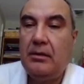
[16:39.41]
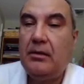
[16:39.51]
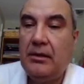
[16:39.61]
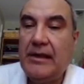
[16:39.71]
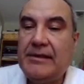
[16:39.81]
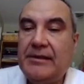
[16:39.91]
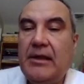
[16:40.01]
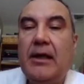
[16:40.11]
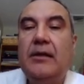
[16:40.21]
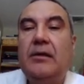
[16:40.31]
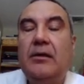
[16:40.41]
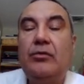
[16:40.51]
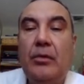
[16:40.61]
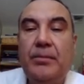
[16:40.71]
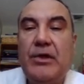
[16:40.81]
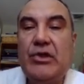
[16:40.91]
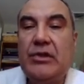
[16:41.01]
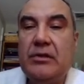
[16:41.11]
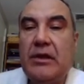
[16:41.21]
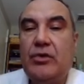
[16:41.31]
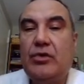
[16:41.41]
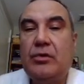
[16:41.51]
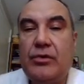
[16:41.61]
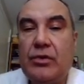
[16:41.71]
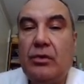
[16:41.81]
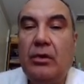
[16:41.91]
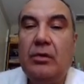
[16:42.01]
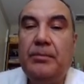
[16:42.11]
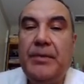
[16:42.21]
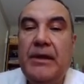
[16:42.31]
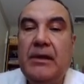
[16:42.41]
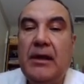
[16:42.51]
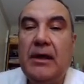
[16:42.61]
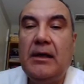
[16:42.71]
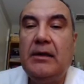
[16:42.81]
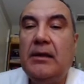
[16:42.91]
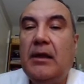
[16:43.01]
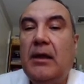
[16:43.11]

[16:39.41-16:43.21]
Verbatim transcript: less than compression ratios. On P9,